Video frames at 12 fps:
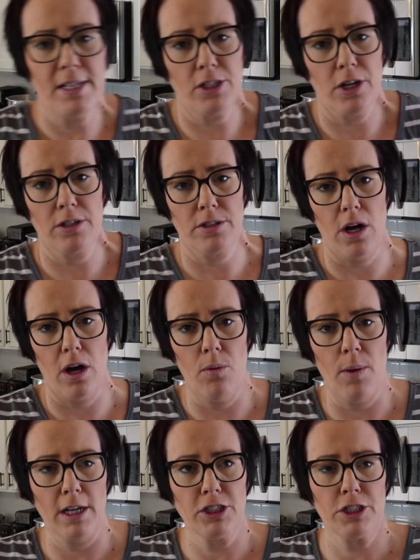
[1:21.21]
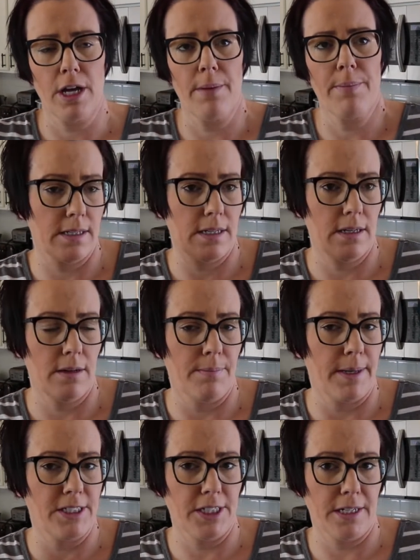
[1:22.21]
jars all washed up.
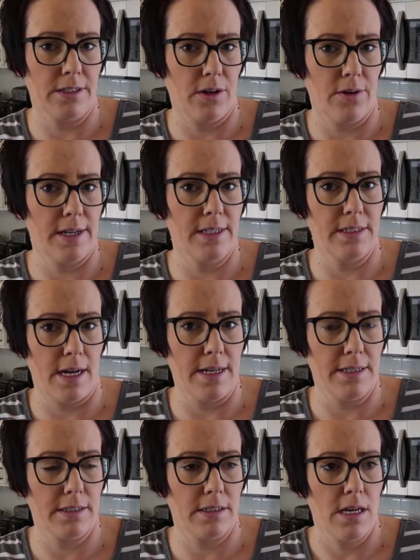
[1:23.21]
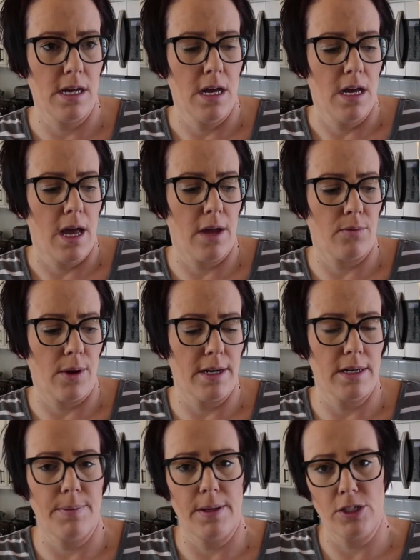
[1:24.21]
My chicken's already diced and ready
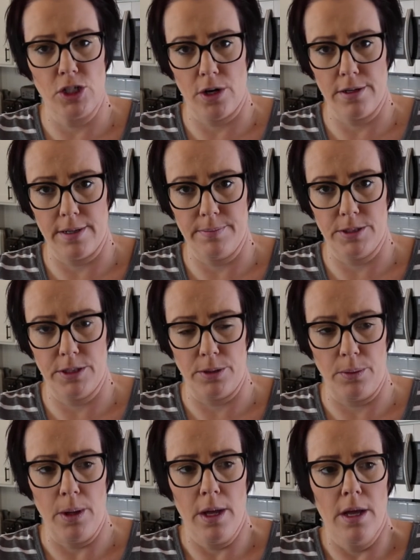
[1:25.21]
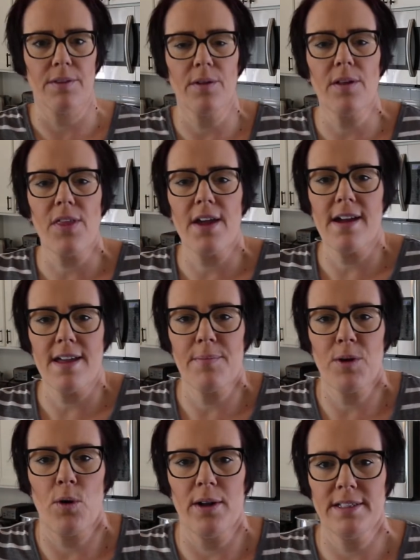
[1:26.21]
to be jarred up too. The only thing I
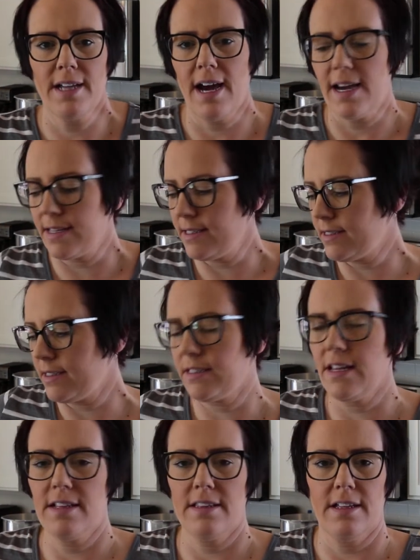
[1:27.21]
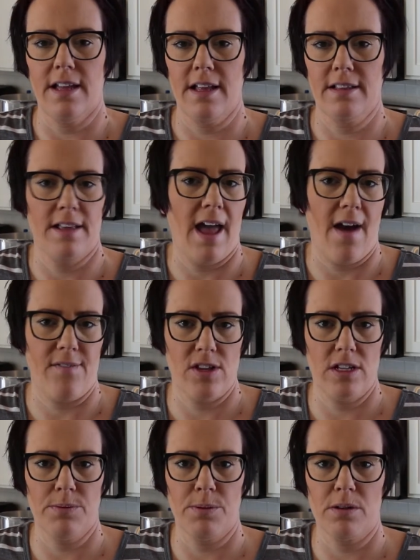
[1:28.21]
am going to add is the half
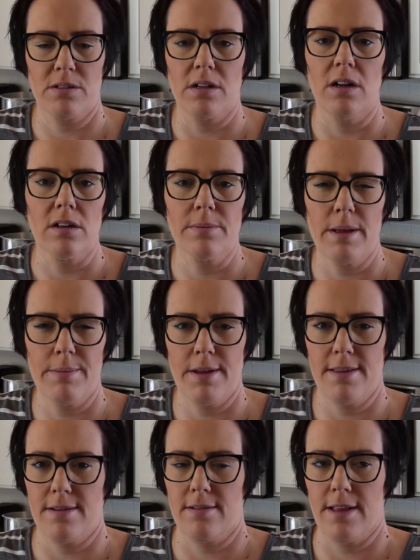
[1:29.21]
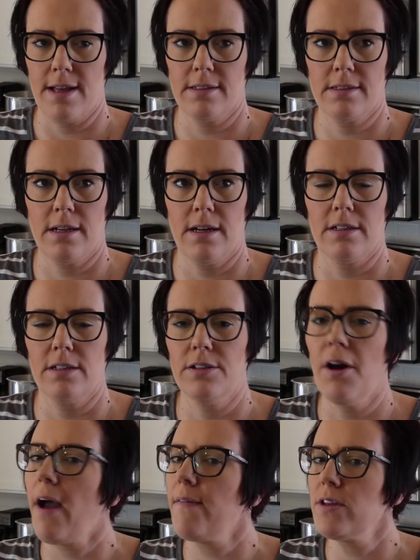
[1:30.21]
teaspoon of salt, or maybe a little less. You
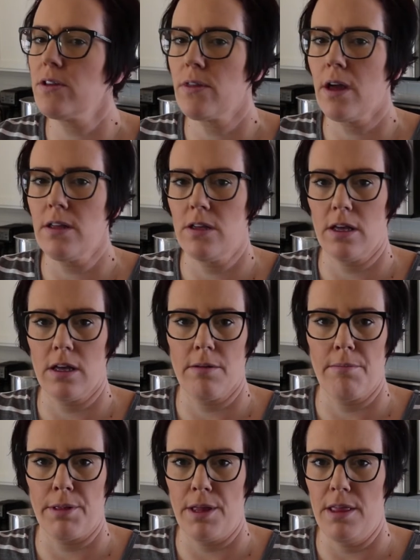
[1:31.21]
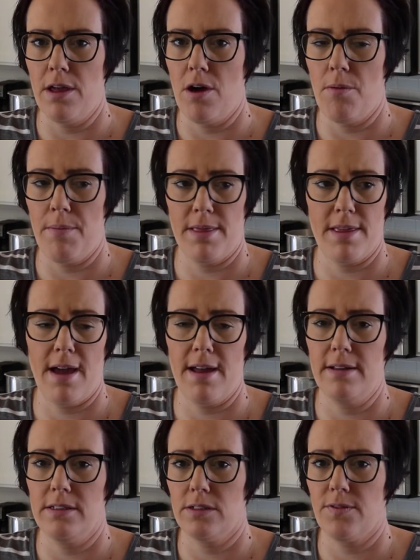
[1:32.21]
don't have to do that. You can completely omit that.
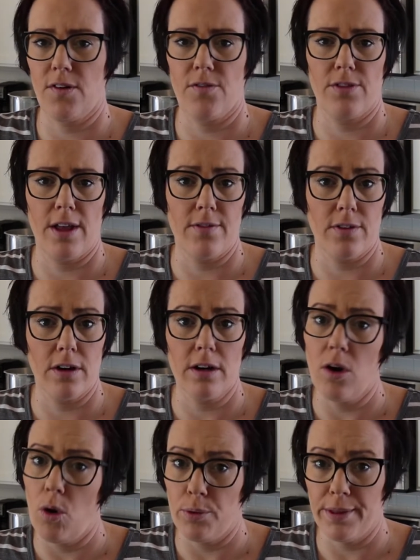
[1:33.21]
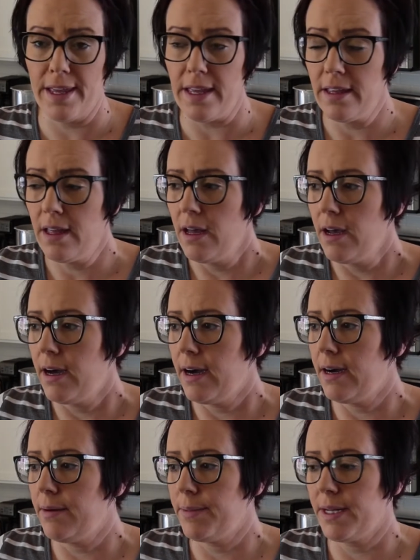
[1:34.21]
It's for flavor only.
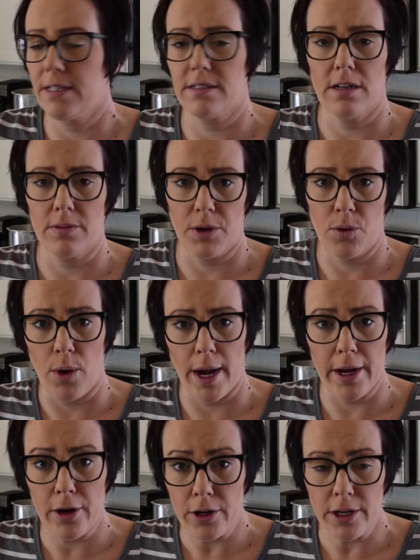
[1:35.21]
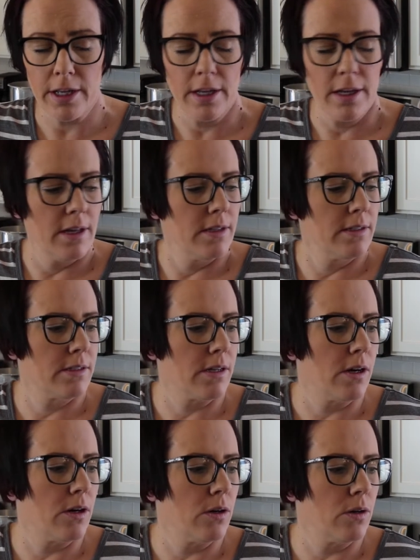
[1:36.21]
It is not required.
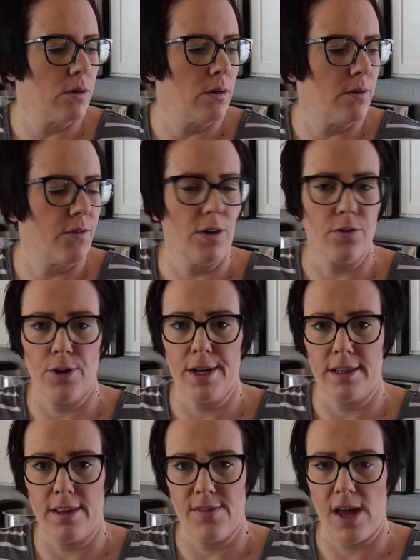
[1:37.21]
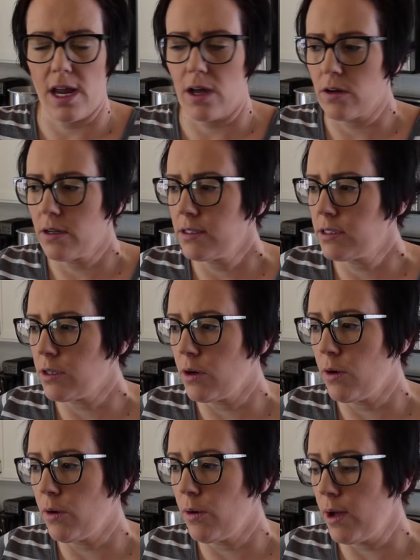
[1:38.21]
So feel free to leave that out.
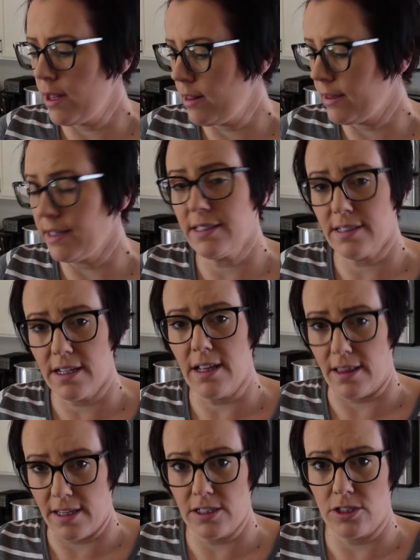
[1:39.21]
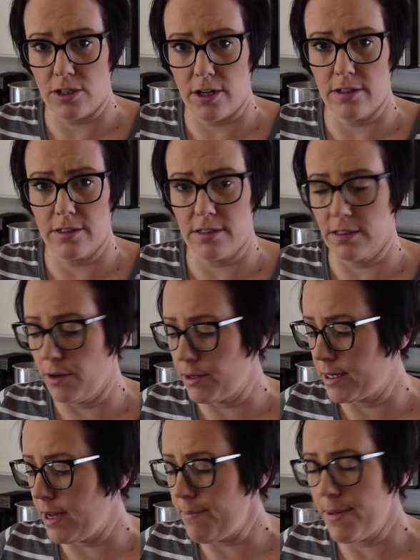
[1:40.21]
So let's get these jars
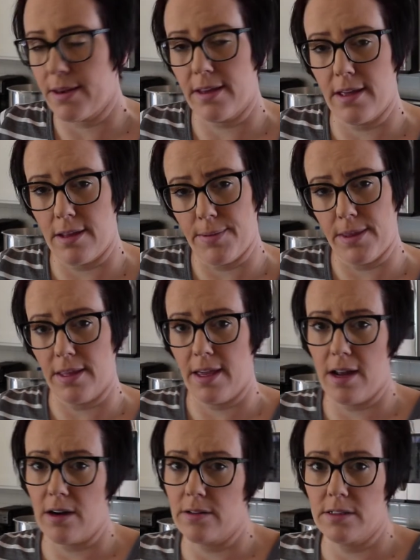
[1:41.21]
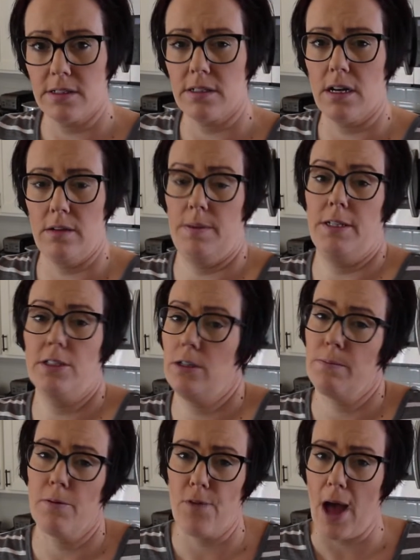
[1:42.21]
loaded up and get them in the can. This is going to be
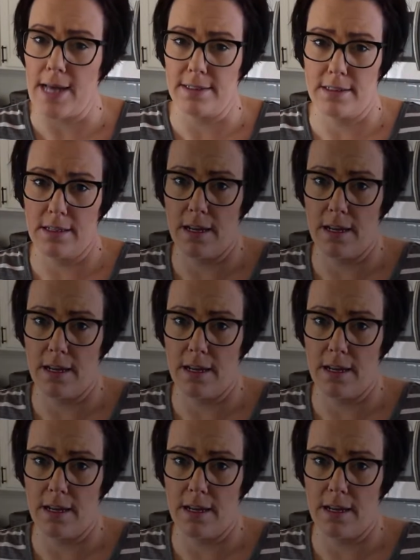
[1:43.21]
super fast